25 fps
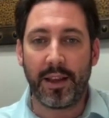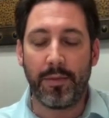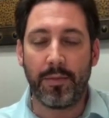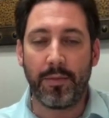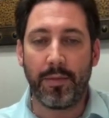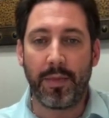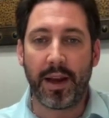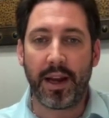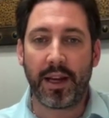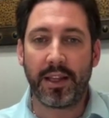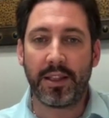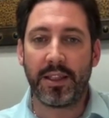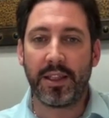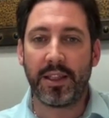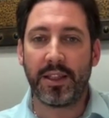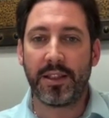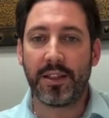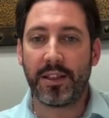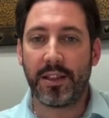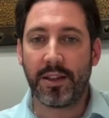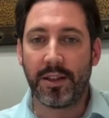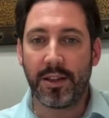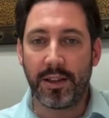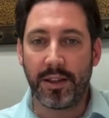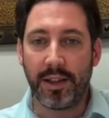
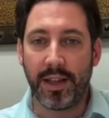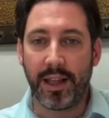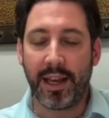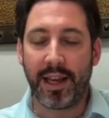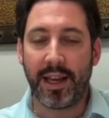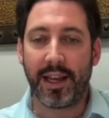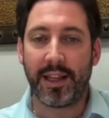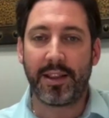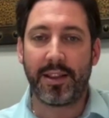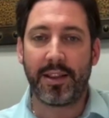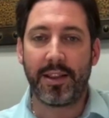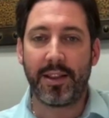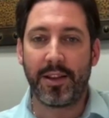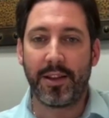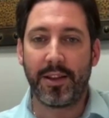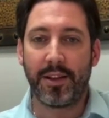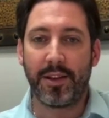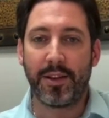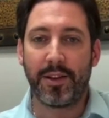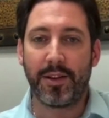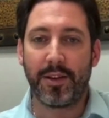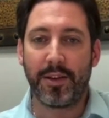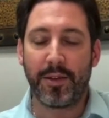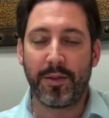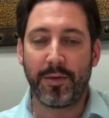Imagine that
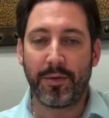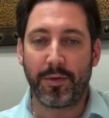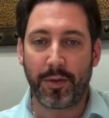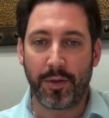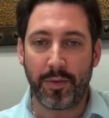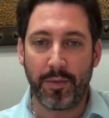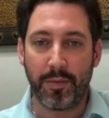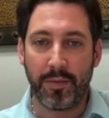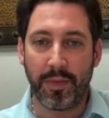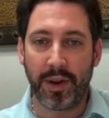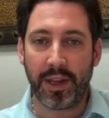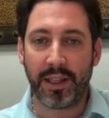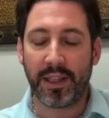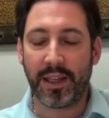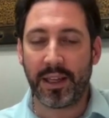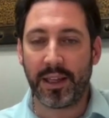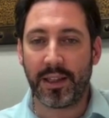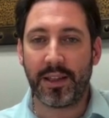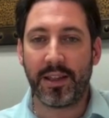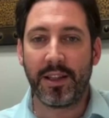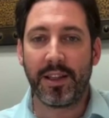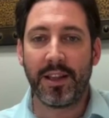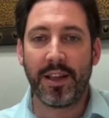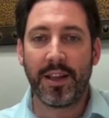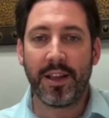for a
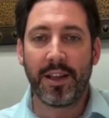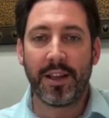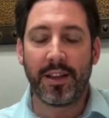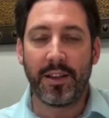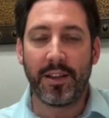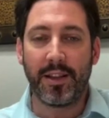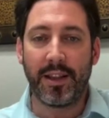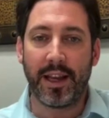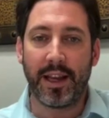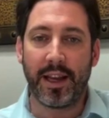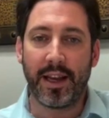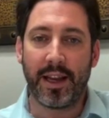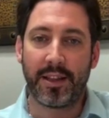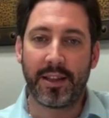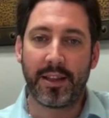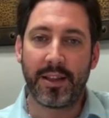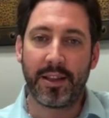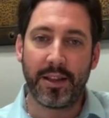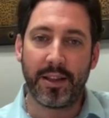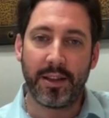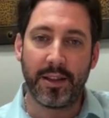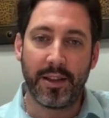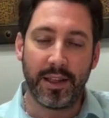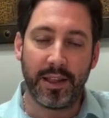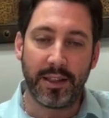minute that
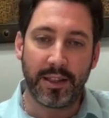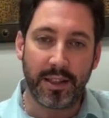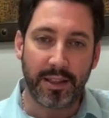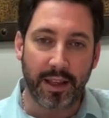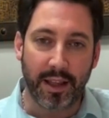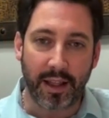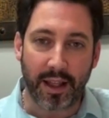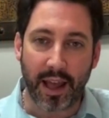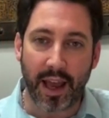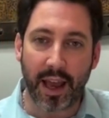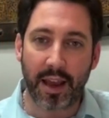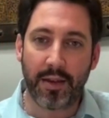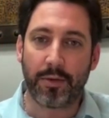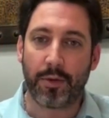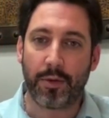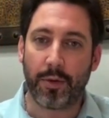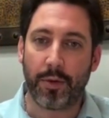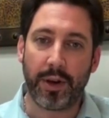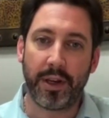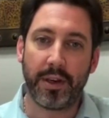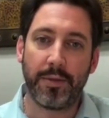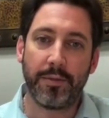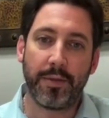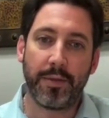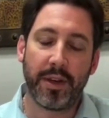this is a
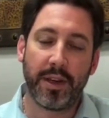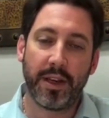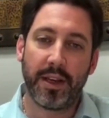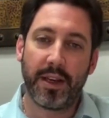library,